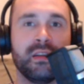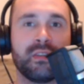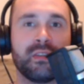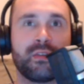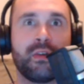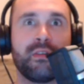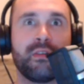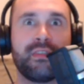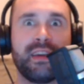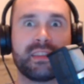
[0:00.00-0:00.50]

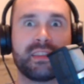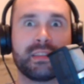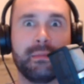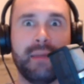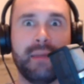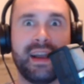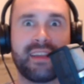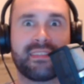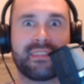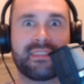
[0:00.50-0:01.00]
Turns out the
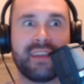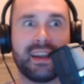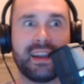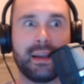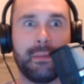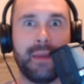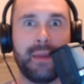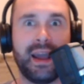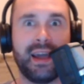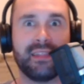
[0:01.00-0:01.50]
masked
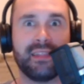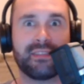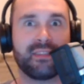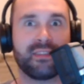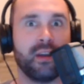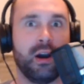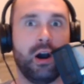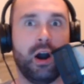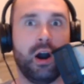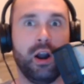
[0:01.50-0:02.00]
psychopaths
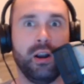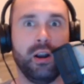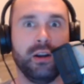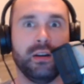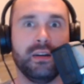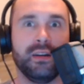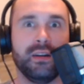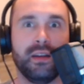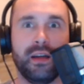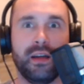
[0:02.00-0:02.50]
aren't
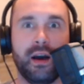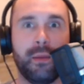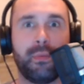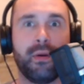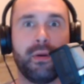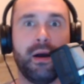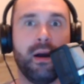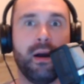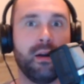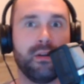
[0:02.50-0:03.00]

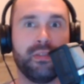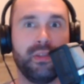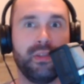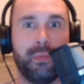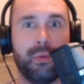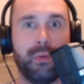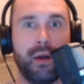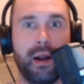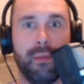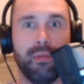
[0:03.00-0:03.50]
the
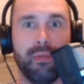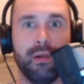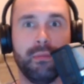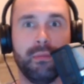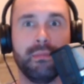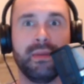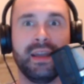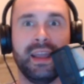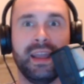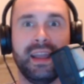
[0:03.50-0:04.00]

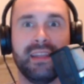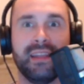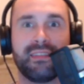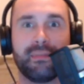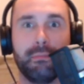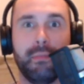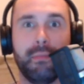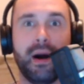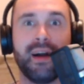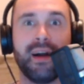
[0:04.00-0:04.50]
problem.
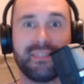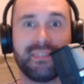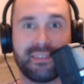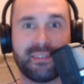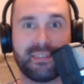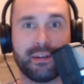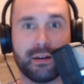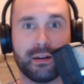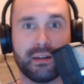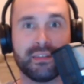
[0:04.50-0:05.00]
It's
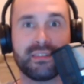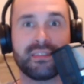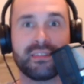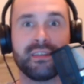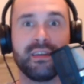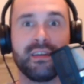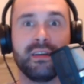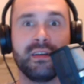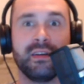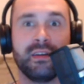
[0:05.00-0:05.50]

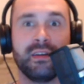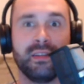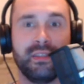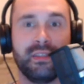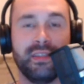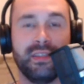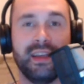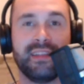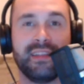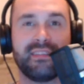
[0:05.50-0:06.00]
monsters.
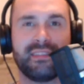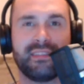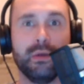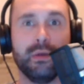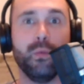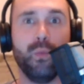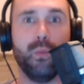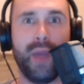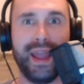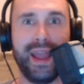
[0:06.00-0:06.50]
It's
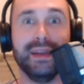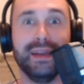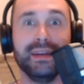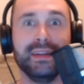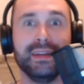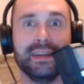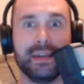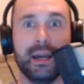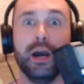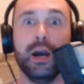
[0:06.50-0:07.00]
the
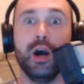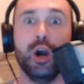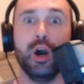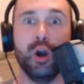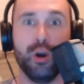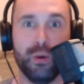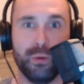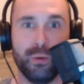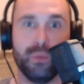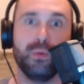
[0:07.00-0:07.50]

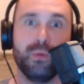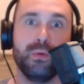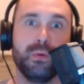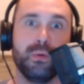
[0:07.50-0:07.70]
Wendigo.